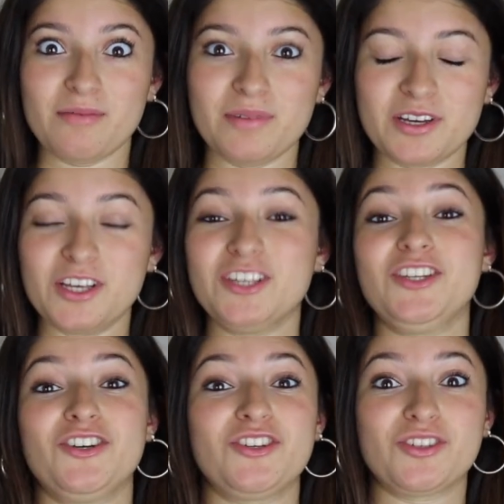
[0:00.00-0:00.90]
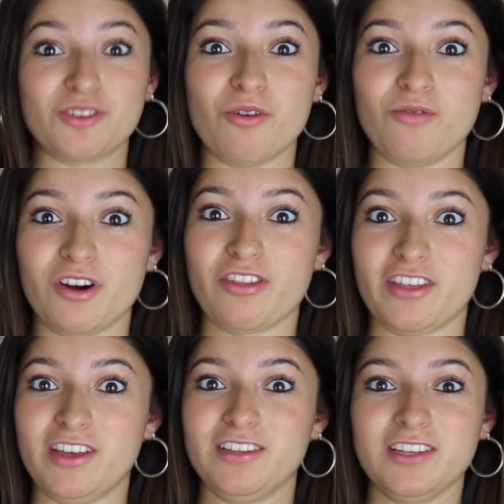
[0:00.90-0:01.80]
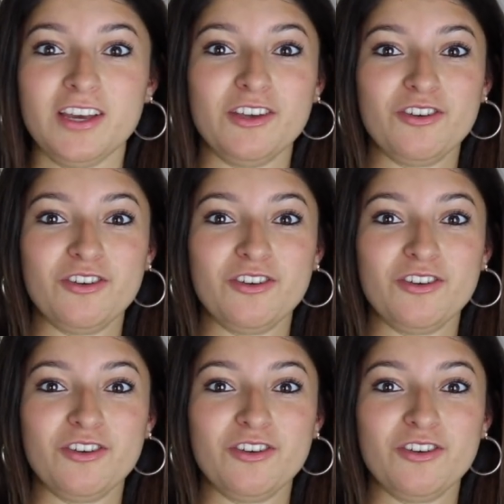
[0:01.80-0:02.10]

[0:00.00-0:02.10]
because they're so worth it.